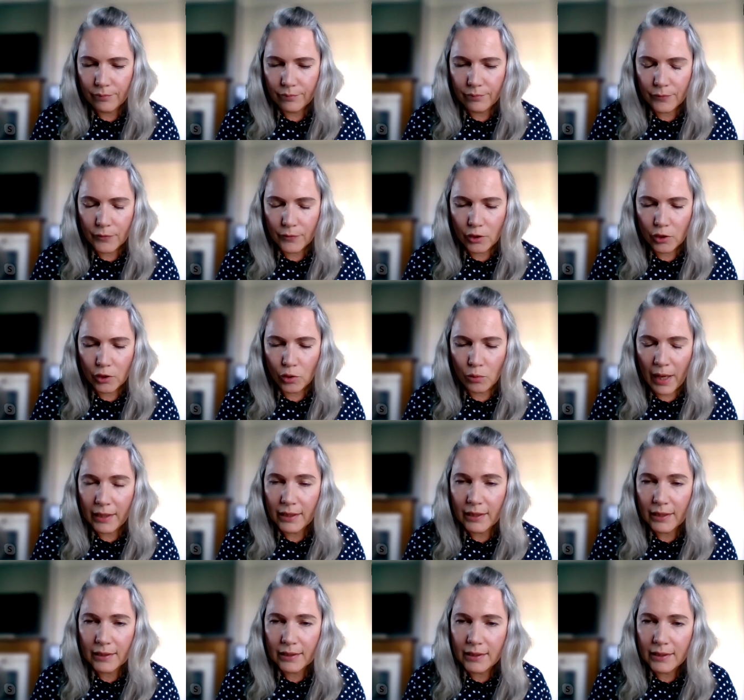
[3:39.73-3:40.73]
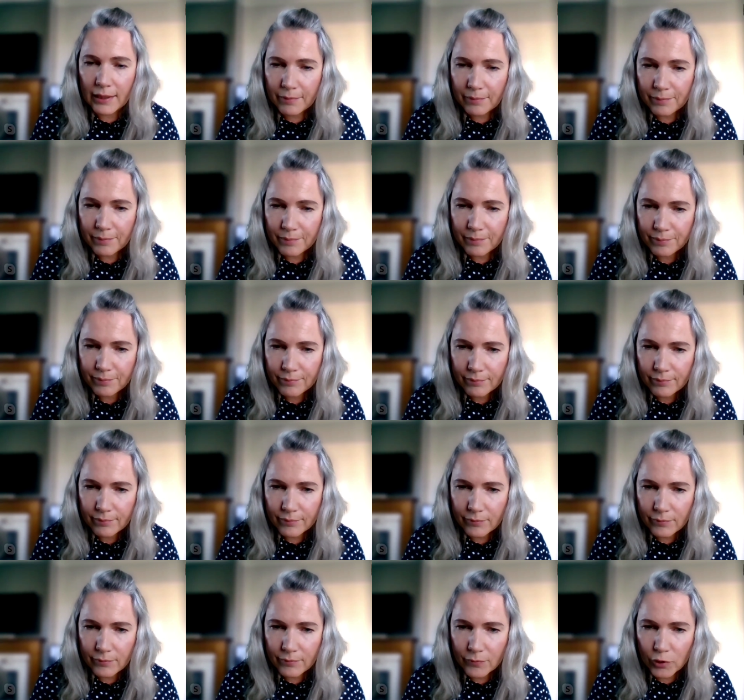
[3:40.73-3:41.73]
humanity. Yes.
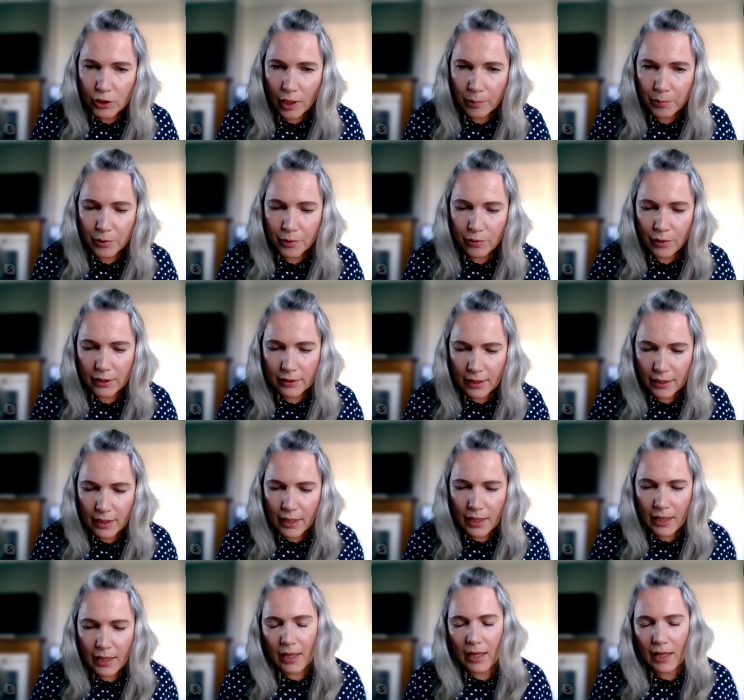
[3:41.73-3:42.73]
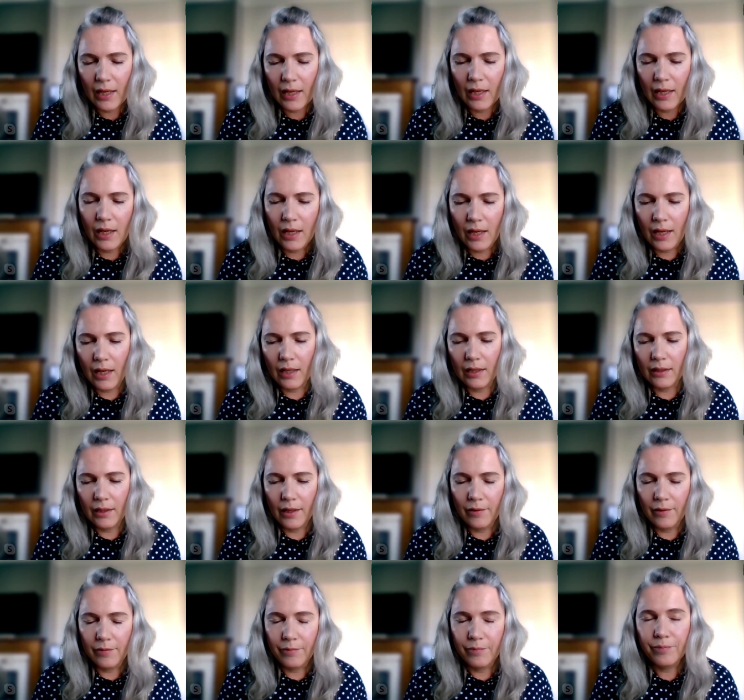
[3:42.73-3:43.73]
Would that be right? Yeah, yeah. And uh,
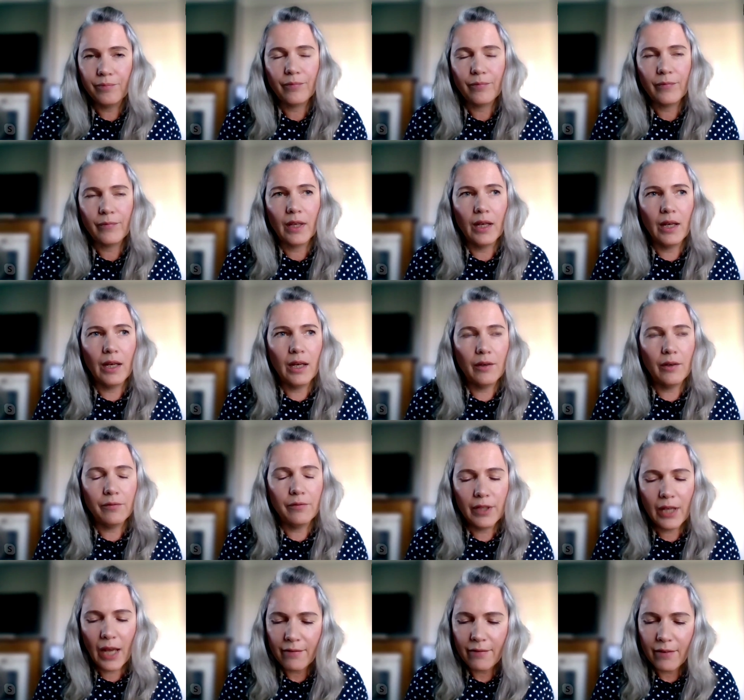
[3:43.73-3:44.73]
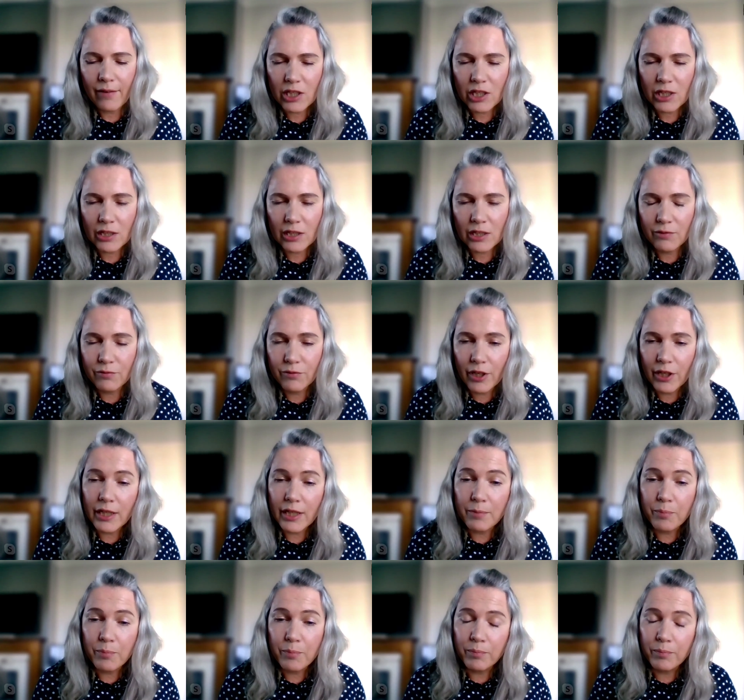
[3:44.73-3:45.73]
uh, we have actually very
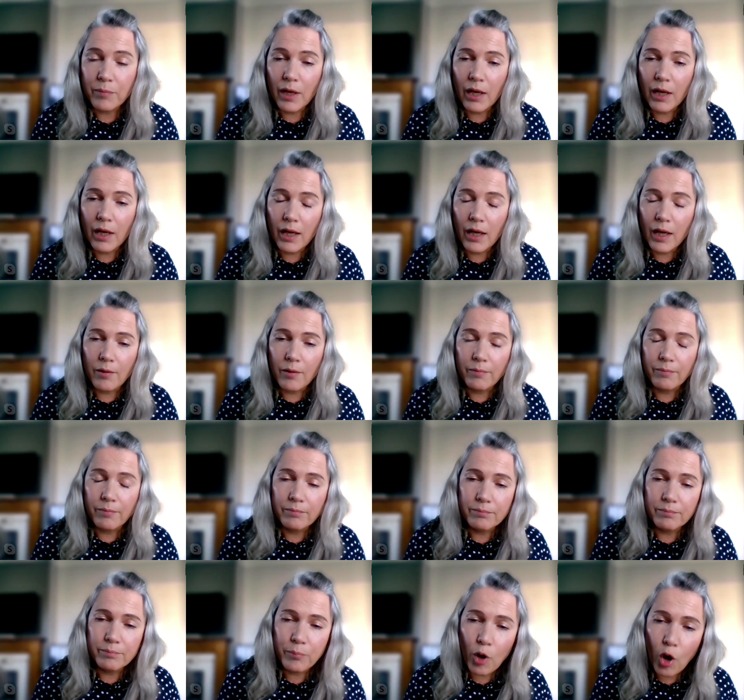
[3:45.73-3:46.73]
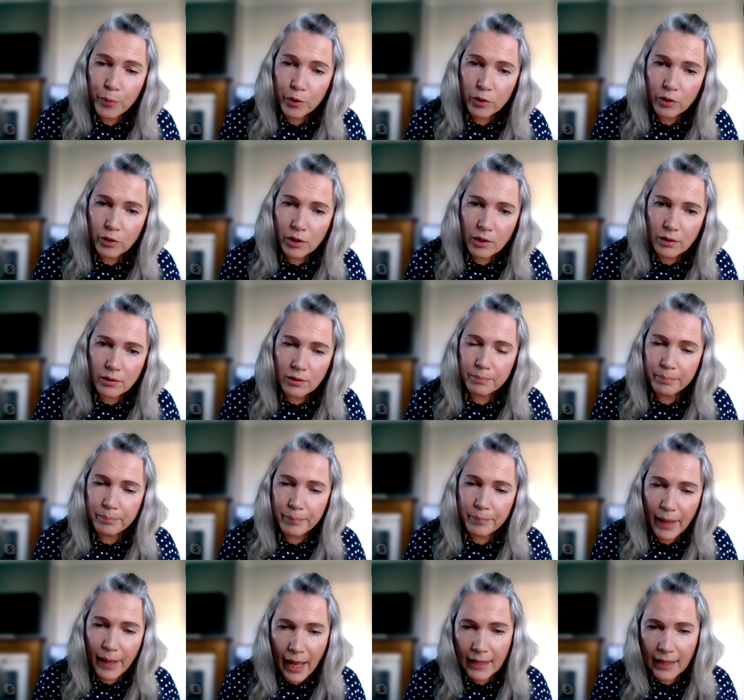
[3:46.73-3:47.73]
uh, popular
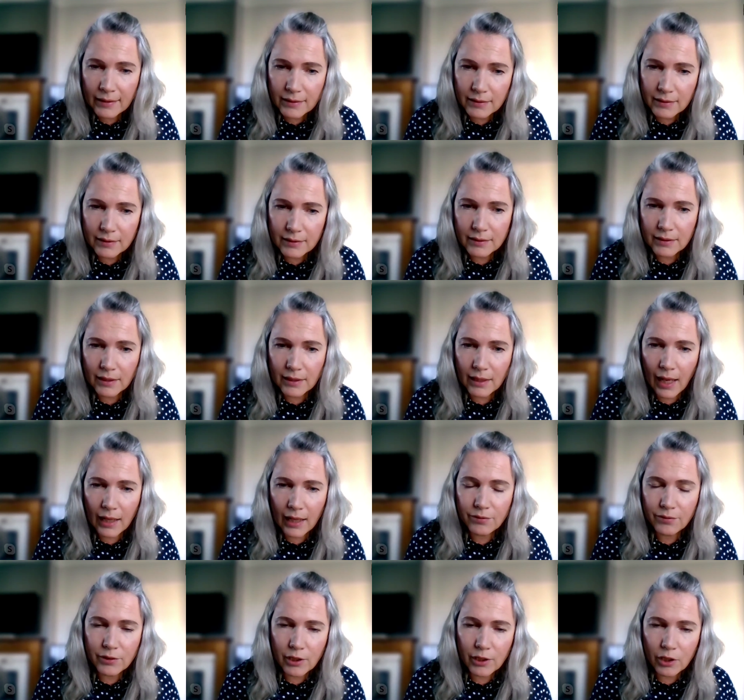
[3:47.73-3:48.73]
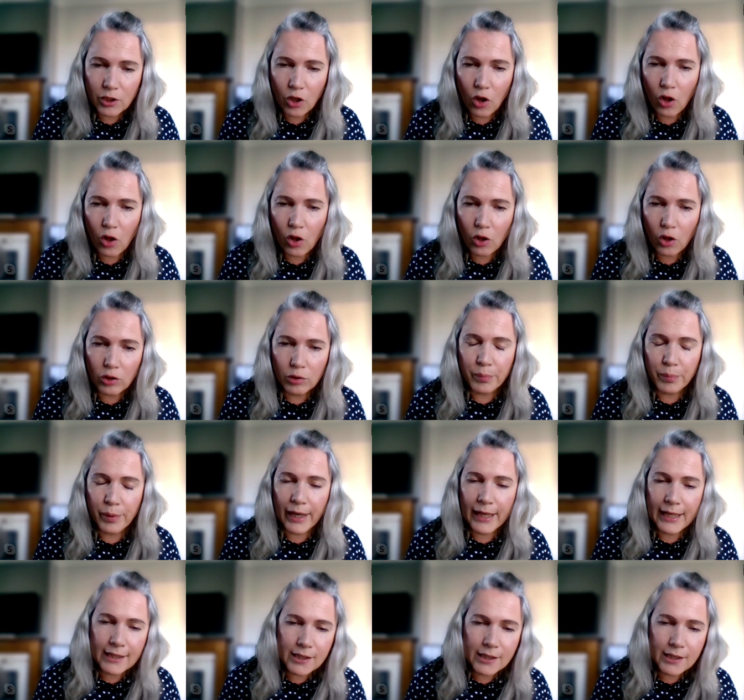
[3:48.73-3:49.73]
band it must be called
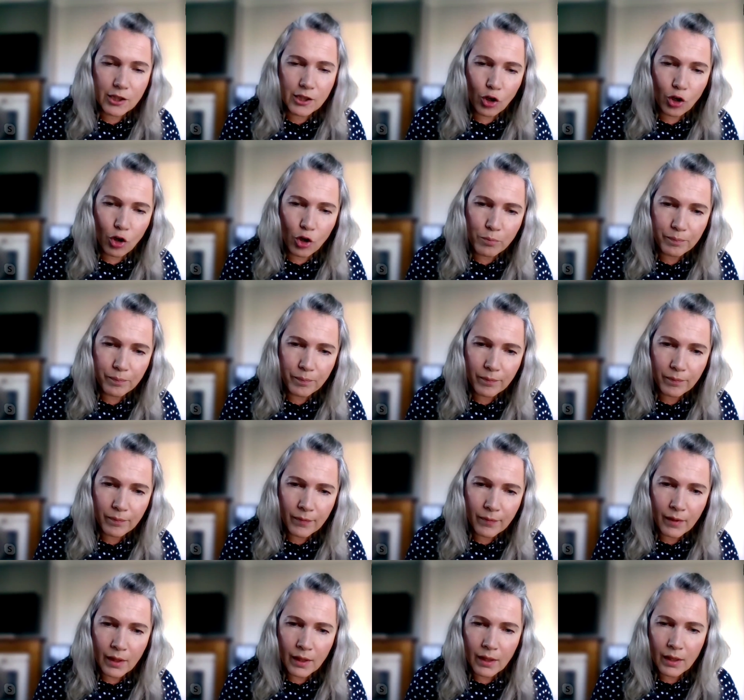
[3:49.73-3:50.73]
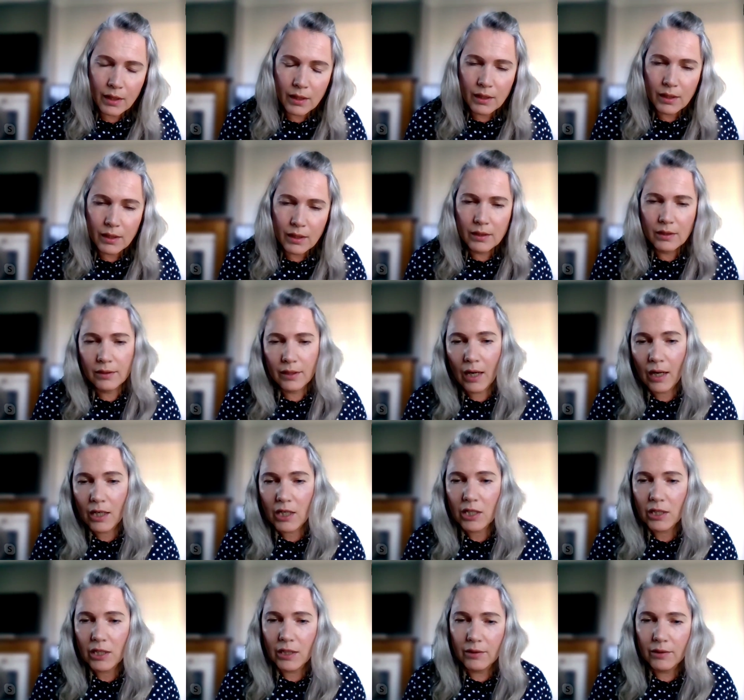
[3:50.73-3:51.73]
Brainstorm. Okay. They're
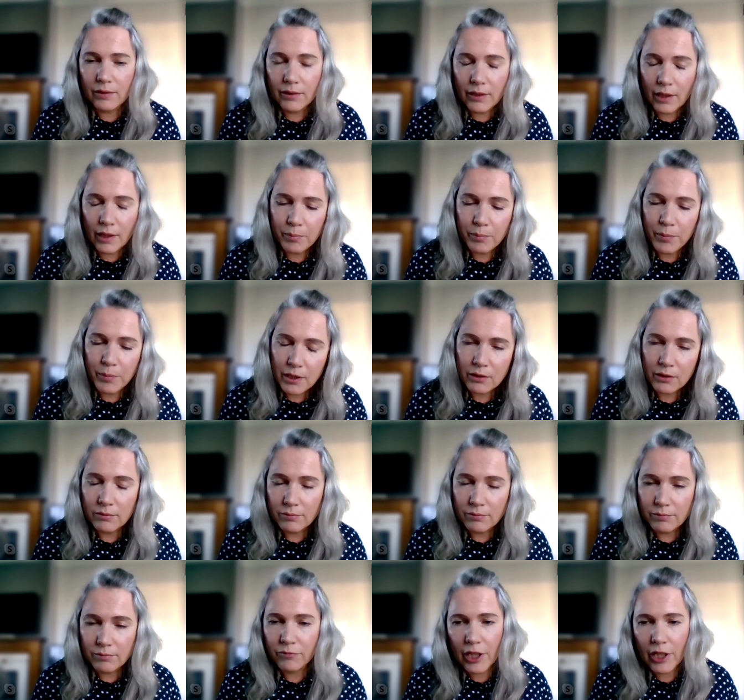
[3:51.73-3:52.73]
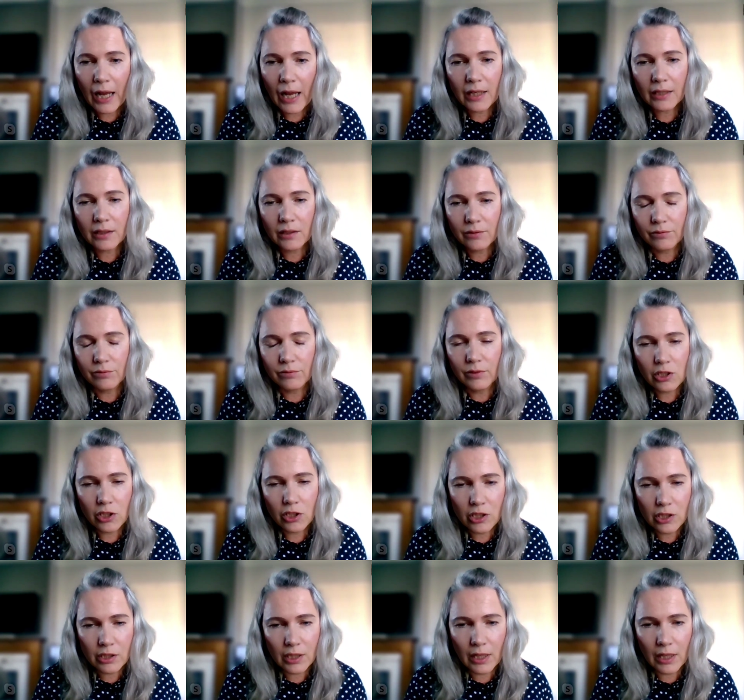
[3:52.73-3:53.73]
actually, they've been very active, not
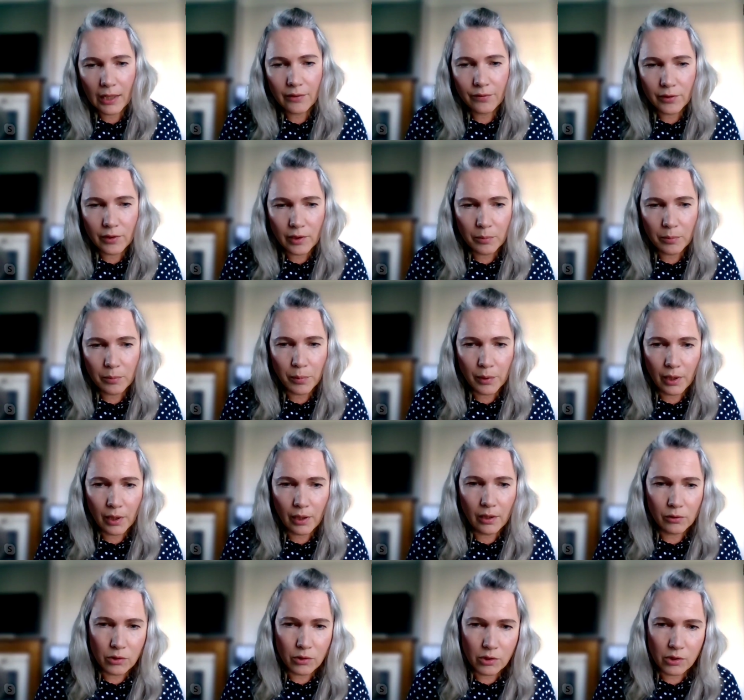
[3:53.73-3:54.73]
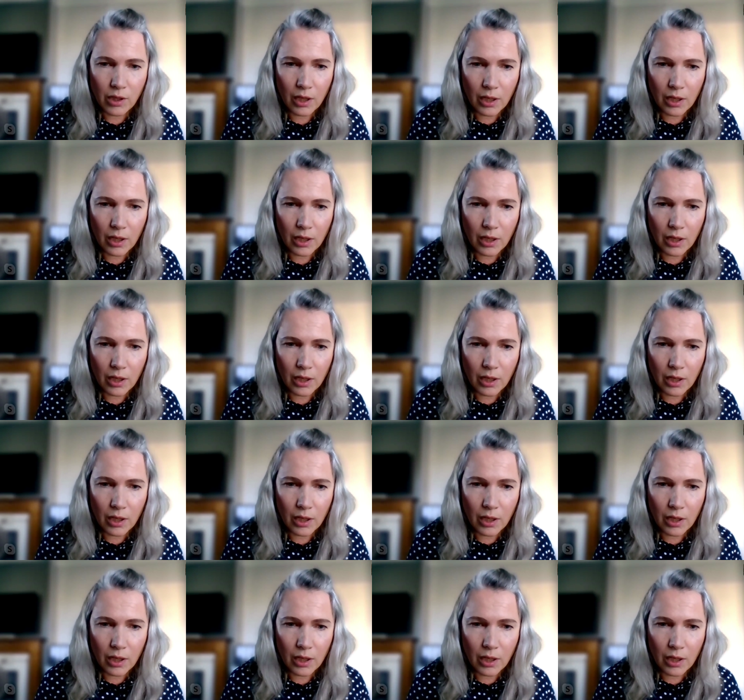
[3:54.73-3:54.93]
just in Latvia, but outside